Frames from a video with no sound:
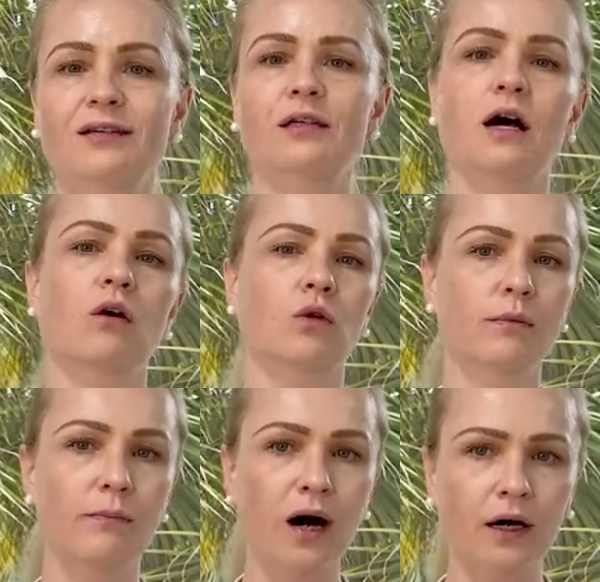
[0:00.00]
in our
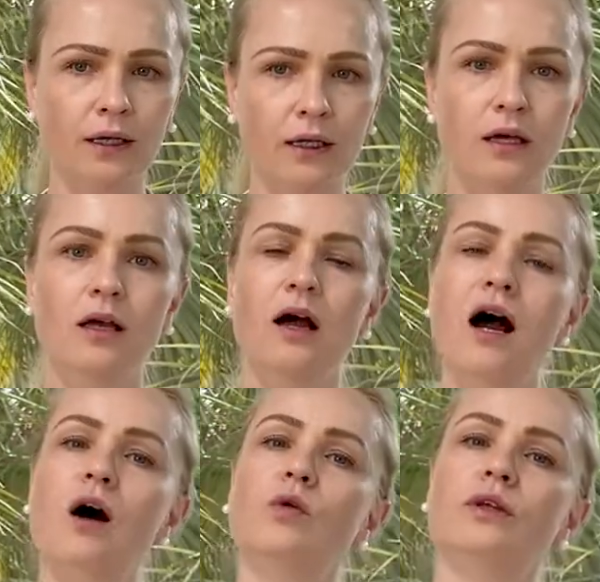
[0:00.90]
body,
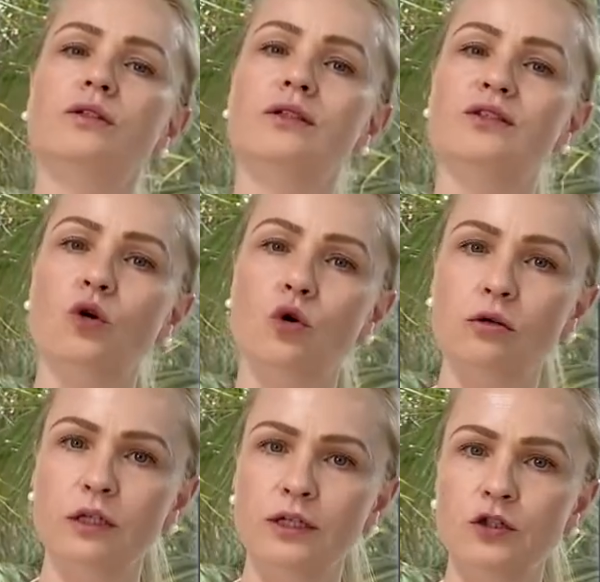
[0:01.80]
how it is
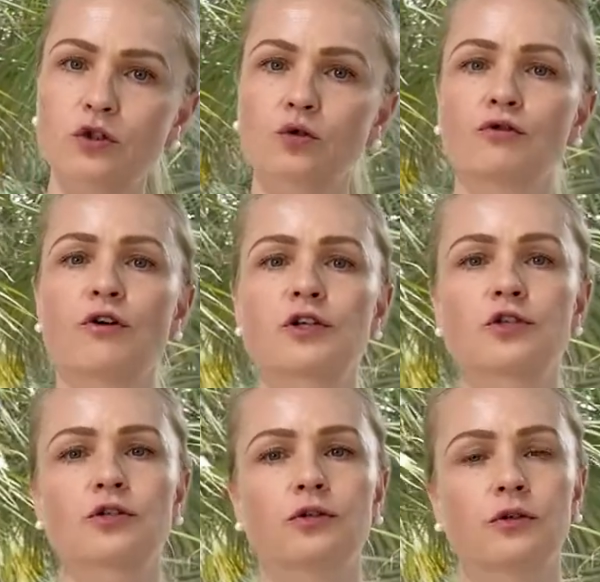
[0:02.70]
correlated to
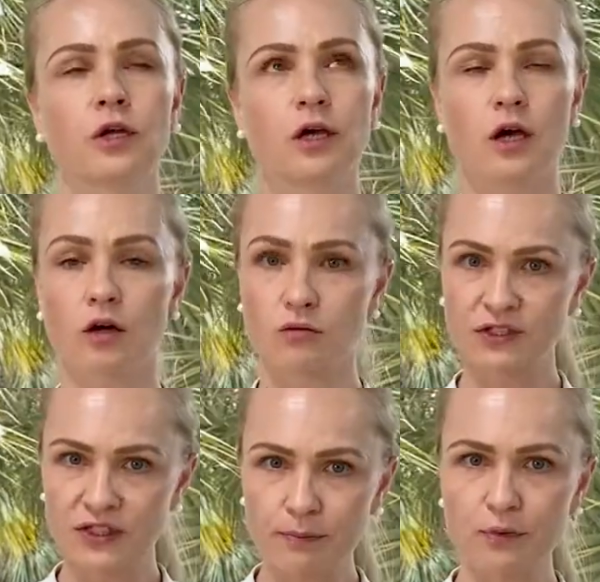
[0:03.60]
fascial uh,
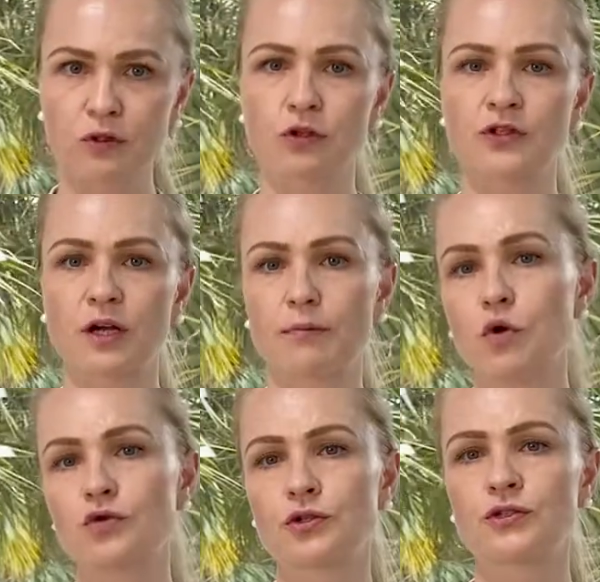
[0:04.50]
receptors,
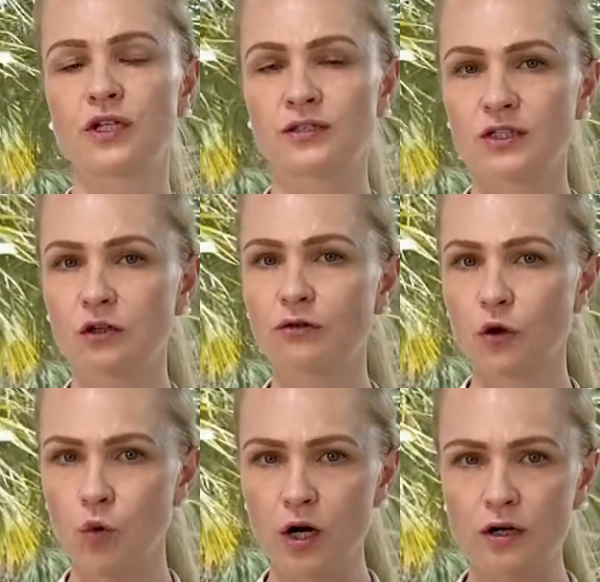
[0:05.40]
emotions, and self
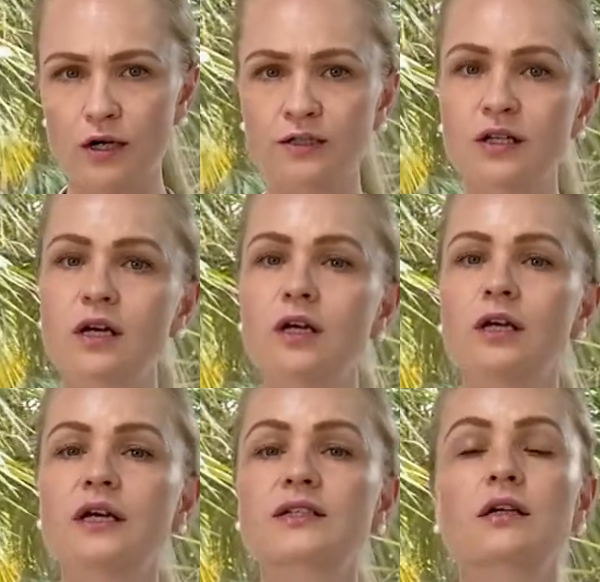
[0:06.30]
awareness,
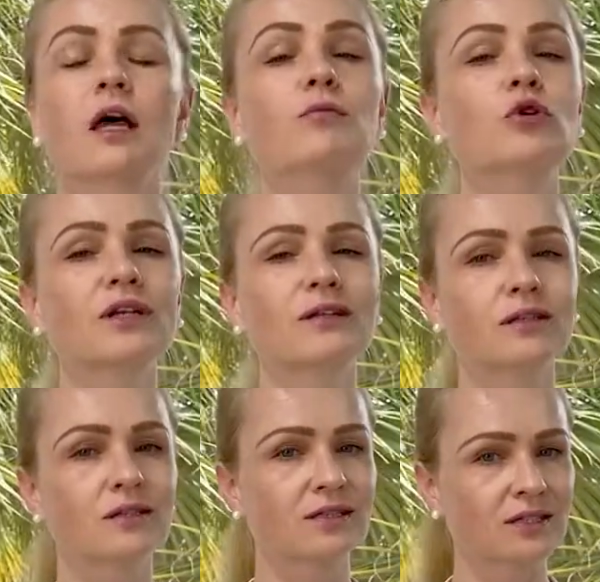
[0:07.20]
is elaborated
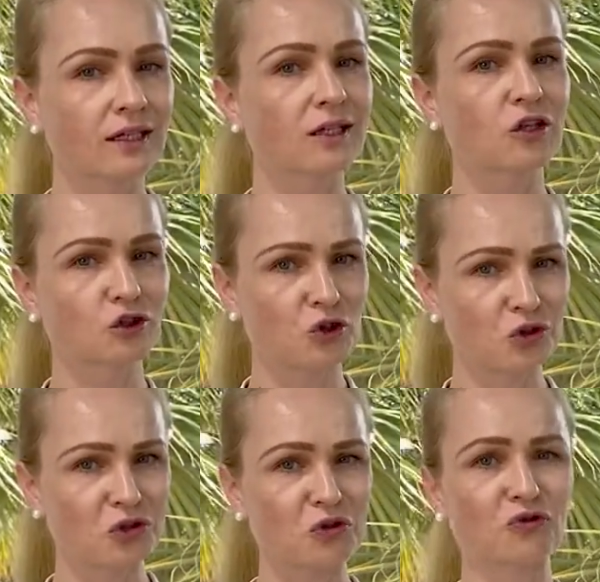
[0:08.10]
in the second
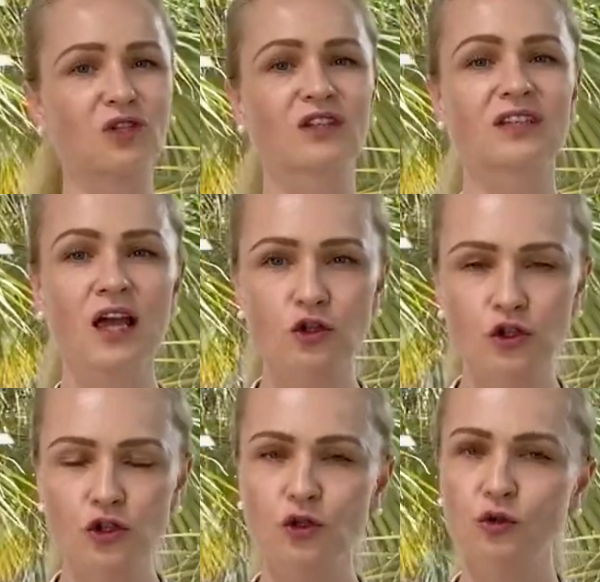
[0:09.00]
edition of the
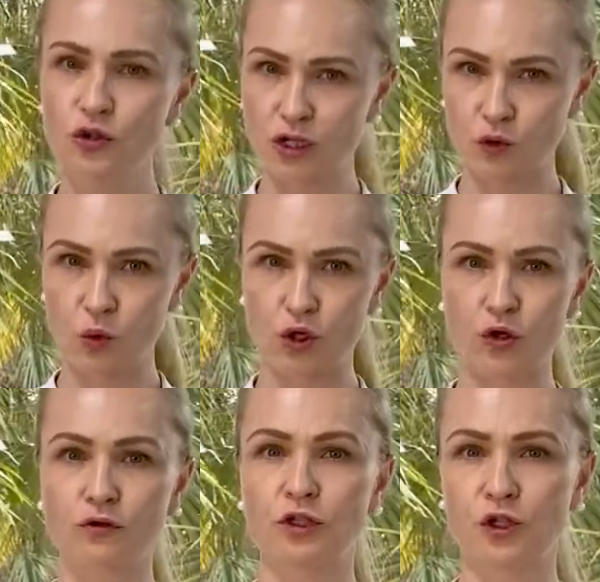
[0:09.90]
Tensional Network
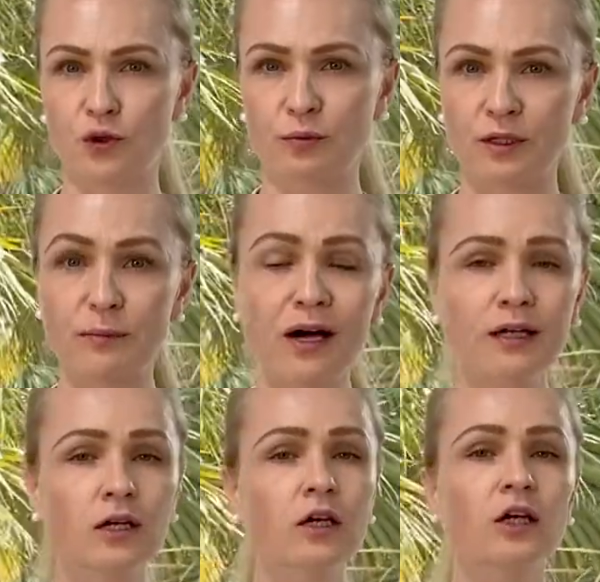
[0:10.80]
of the Human
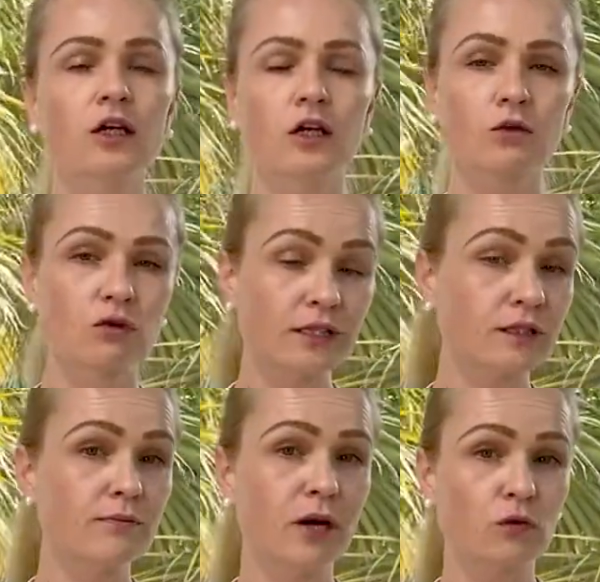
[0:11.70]
Body,
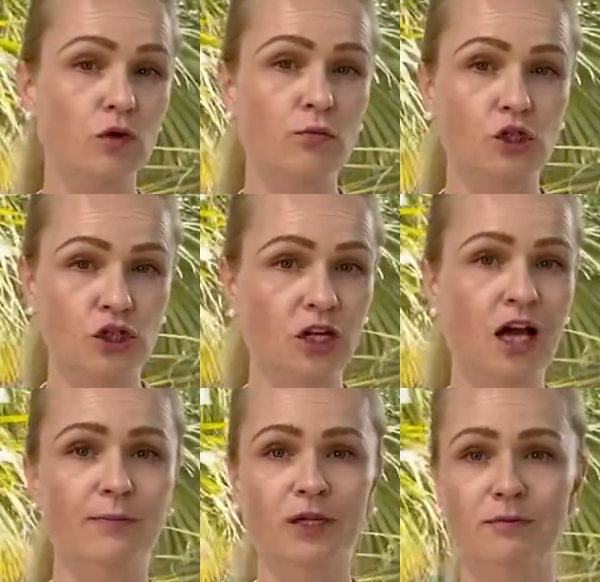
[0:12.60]
written by Robert
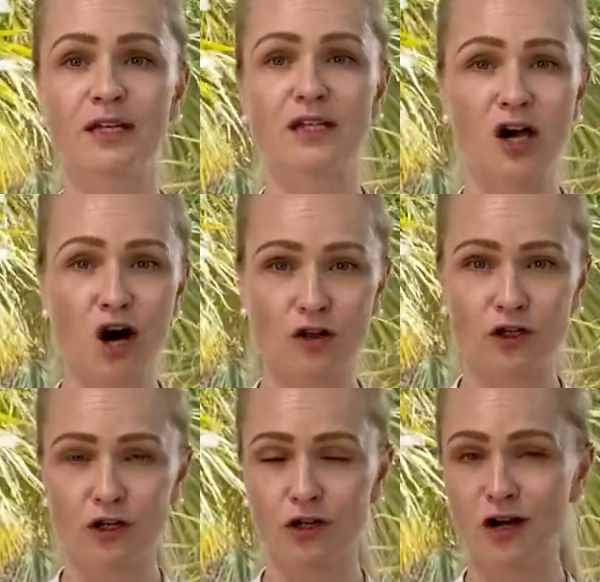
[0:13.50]
Schleip and many
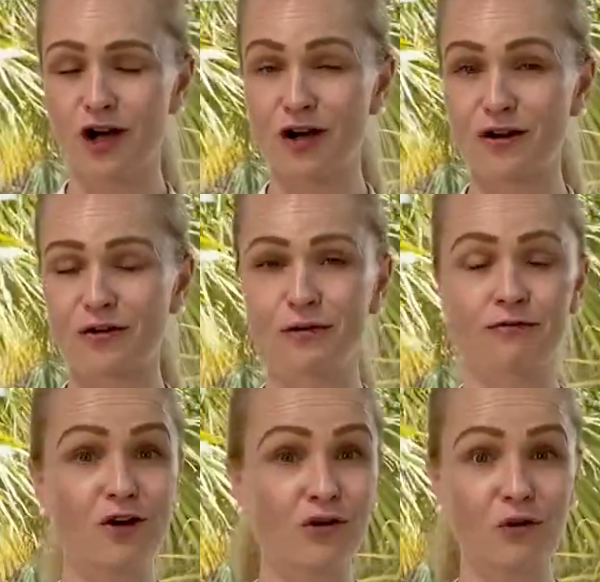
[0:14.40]
other uh,
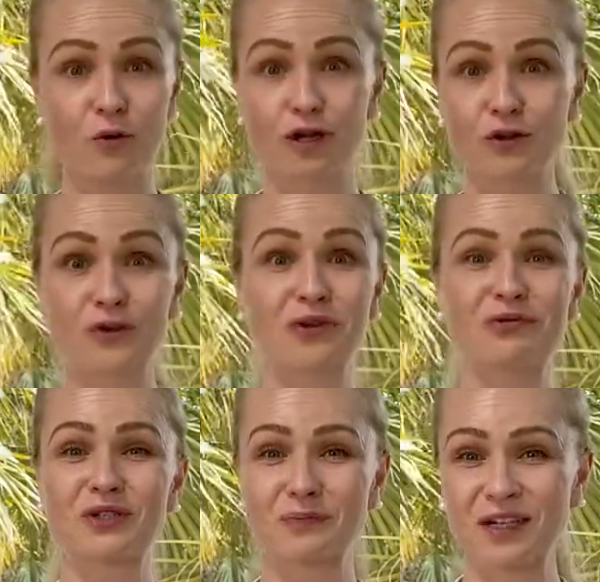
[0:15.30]
very well known and
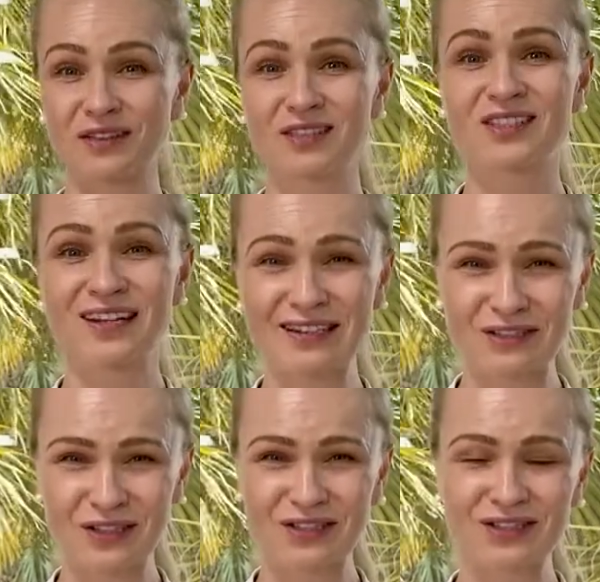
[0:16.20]
respected
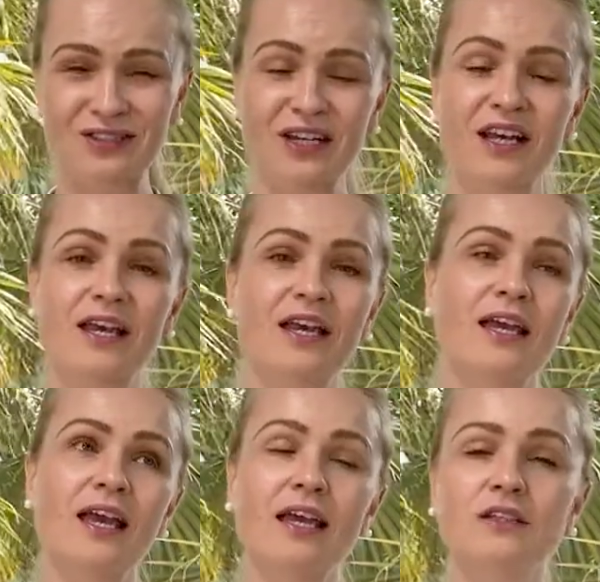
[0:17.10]
scientists.
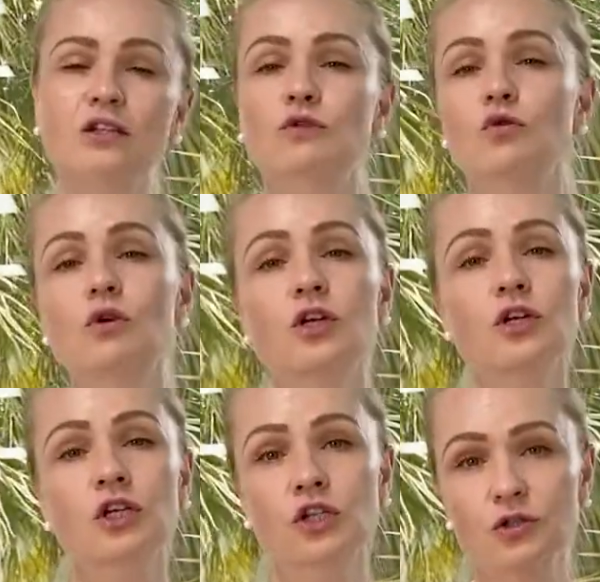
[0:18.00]
And if you are
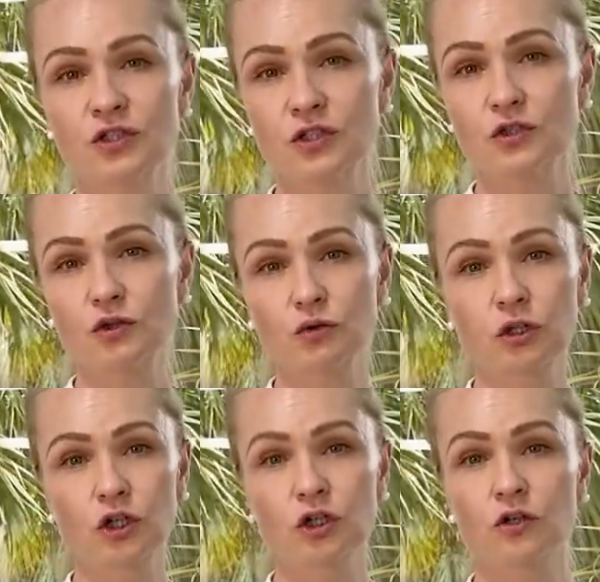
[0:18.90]
interested to
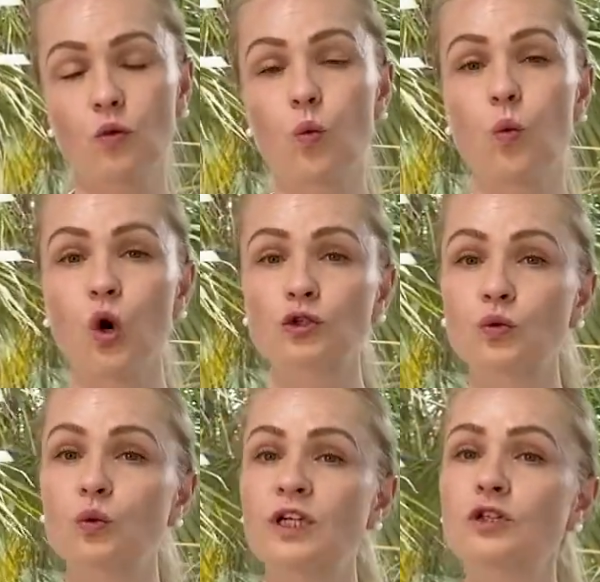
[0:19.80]
learn what
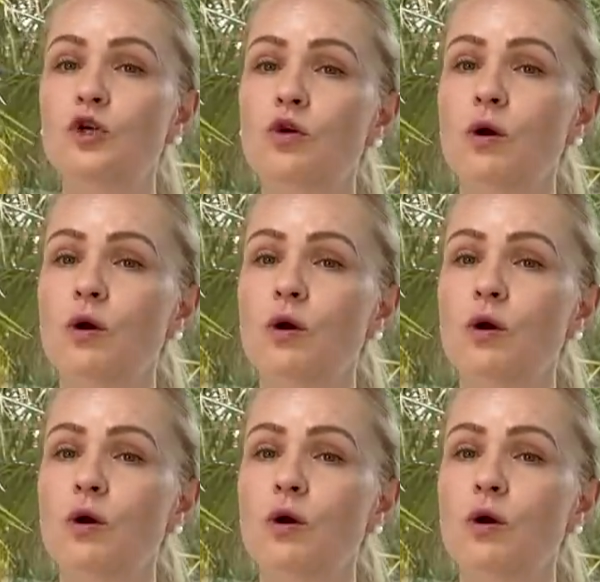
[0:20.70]
we know